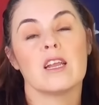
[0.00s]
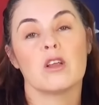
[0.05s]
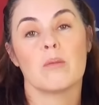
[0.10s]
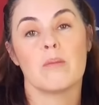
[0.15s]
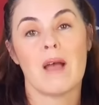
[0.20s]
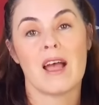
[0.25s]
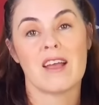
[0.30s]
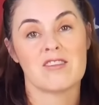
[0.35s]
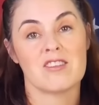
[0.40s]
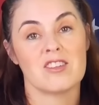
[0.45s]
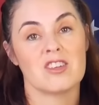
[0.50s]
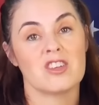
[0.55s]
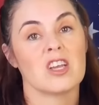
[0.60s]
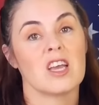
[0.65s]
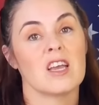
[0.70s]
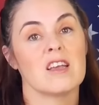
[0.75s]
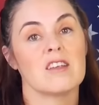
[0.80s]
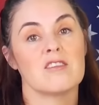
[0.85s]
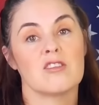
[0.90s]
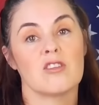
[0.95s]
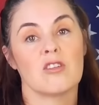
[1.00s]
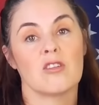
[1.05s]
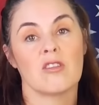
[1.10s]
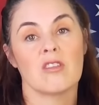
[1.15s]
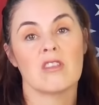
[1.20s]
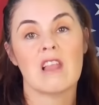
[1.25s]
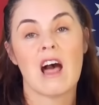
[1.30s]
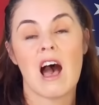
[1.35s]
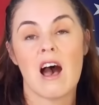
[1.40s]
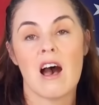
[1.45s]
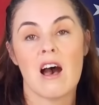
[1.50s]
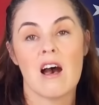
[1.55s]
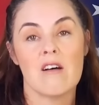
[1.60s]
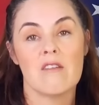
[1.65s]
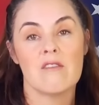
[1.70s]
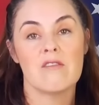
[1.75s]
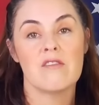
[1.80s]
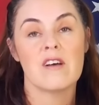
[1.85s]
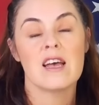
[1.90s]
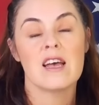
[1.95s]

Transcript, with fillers: your messages, your love.